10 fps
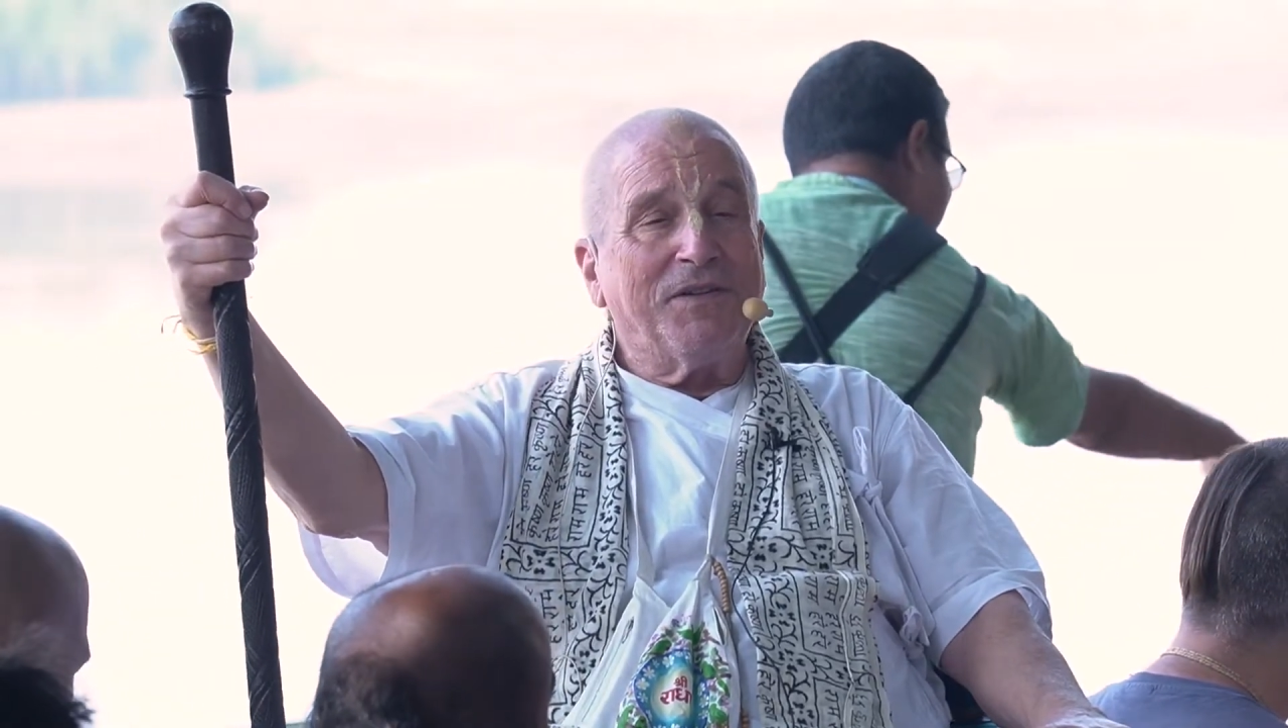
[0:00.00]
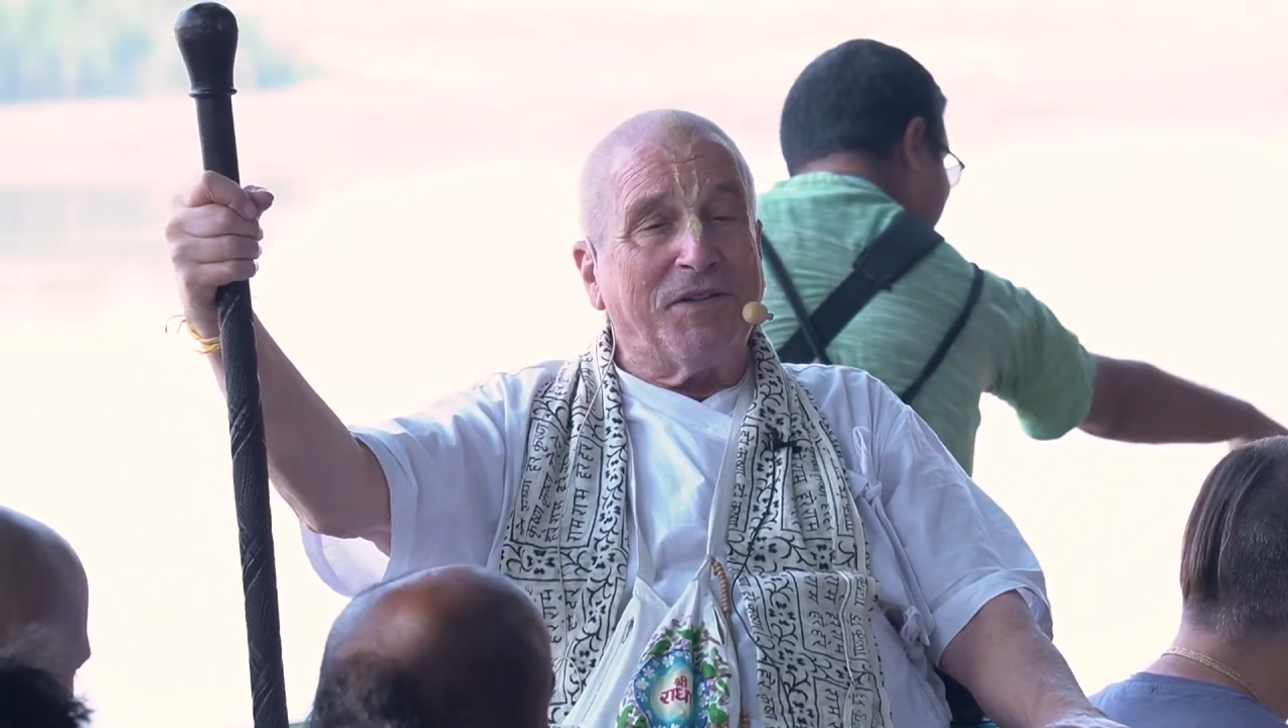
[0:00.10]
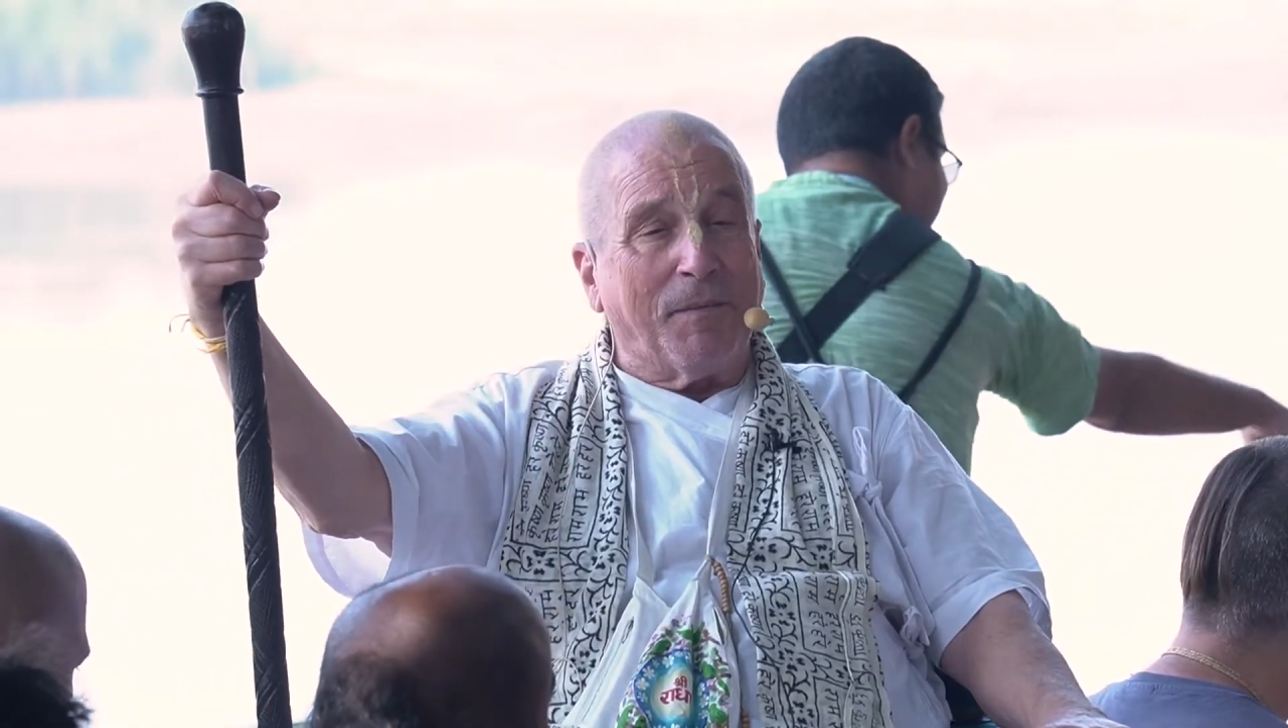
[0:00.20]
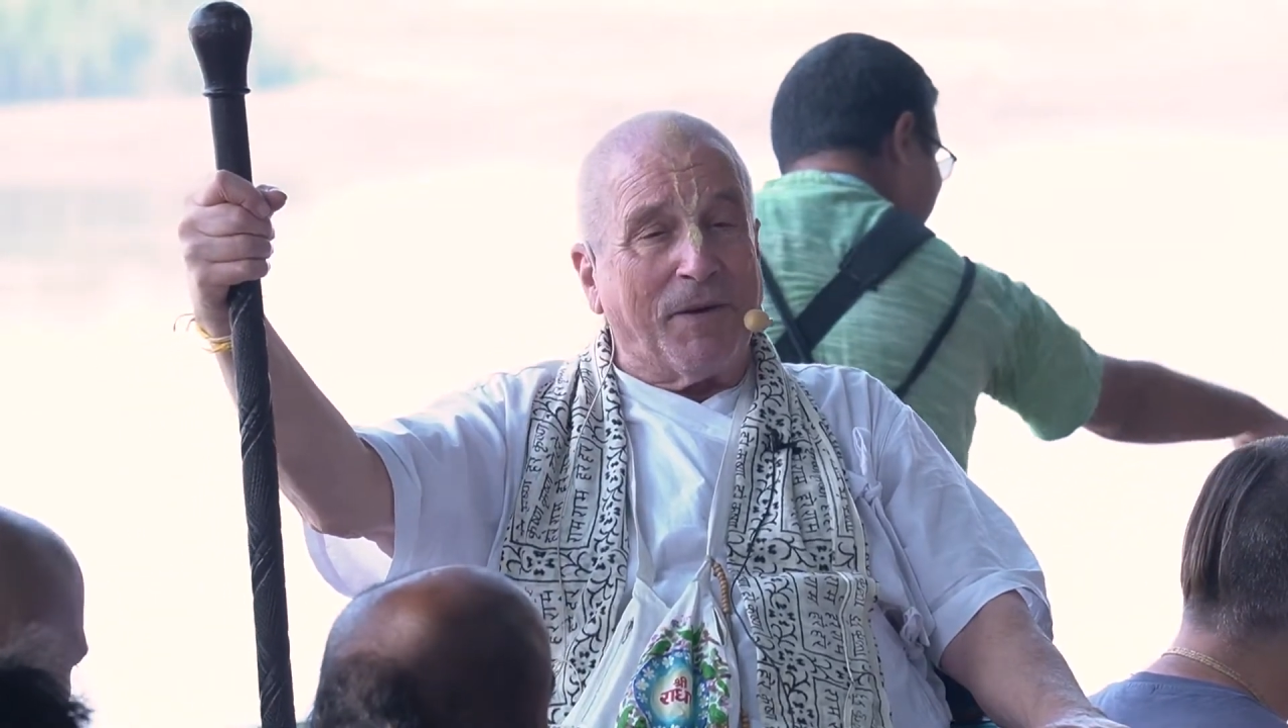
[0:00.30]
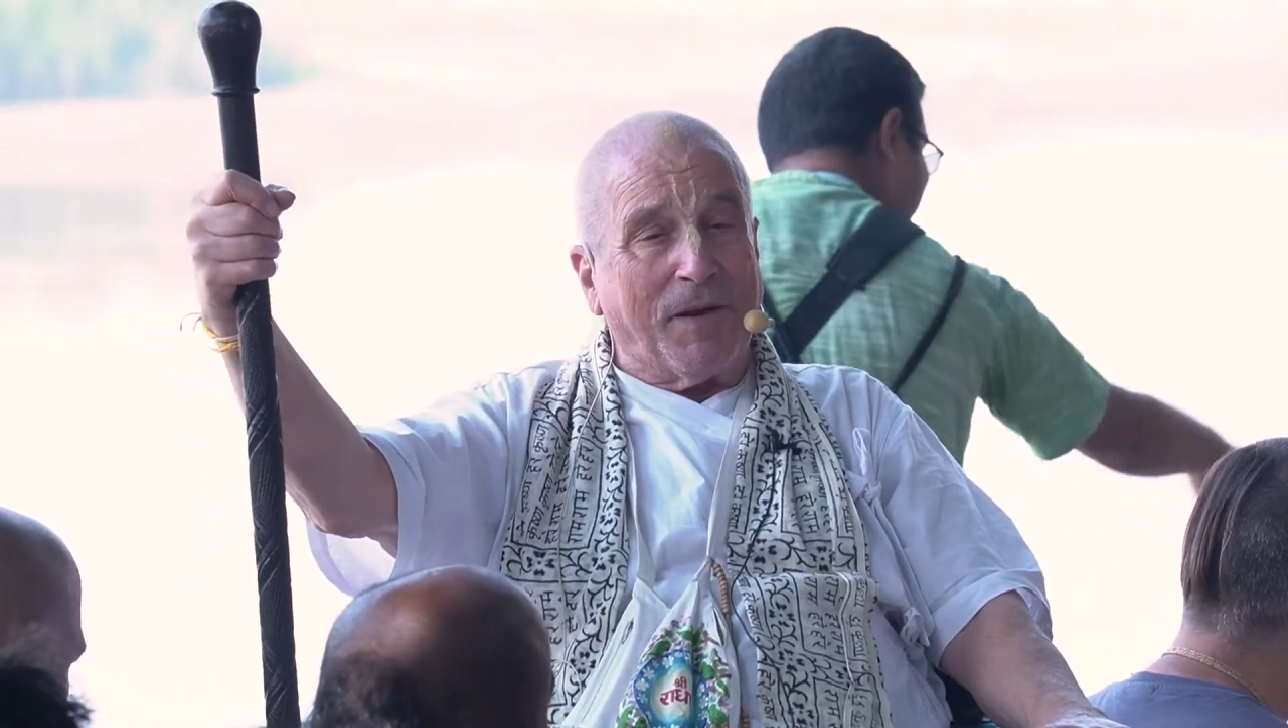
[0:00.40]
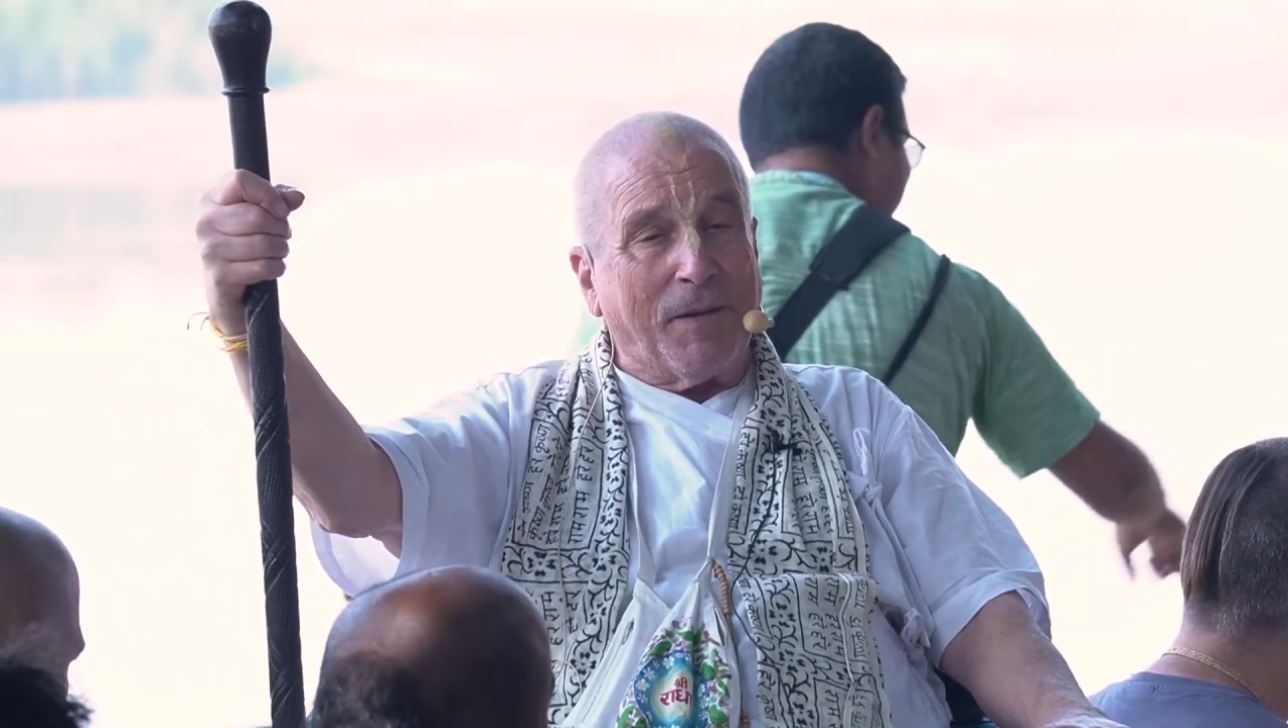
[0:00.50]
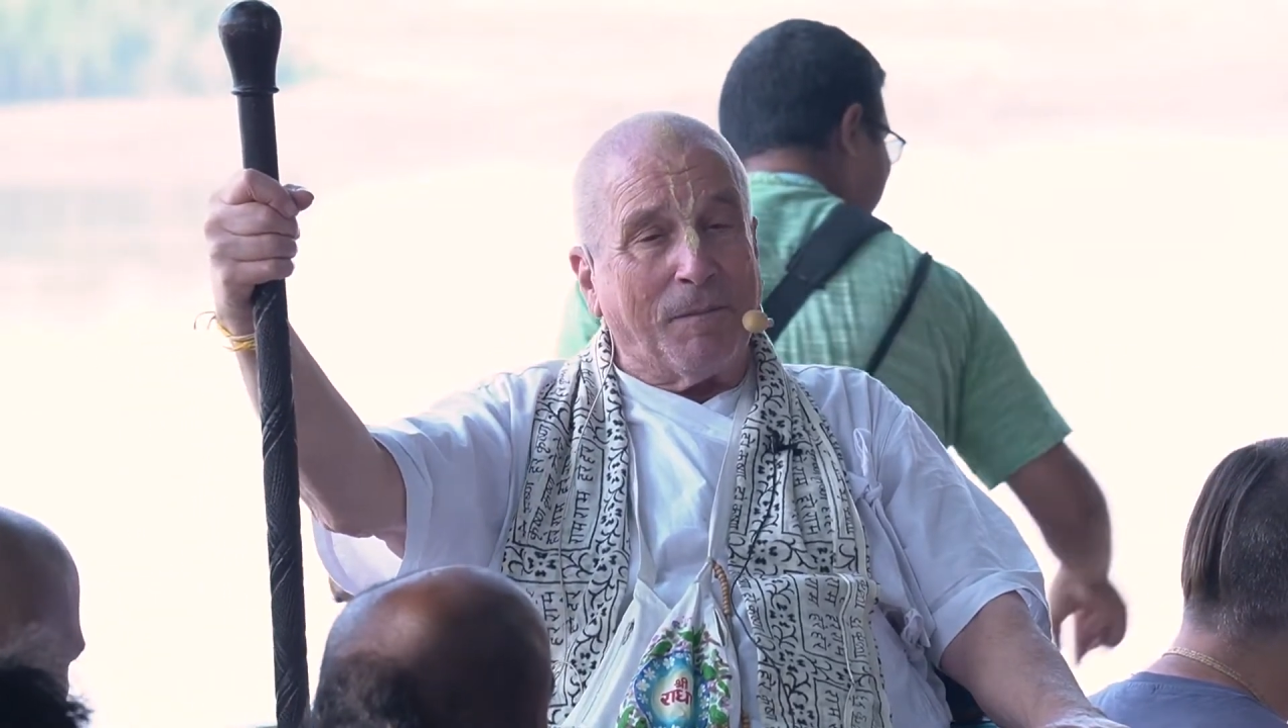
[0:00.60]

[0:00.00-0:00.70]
Jamuna.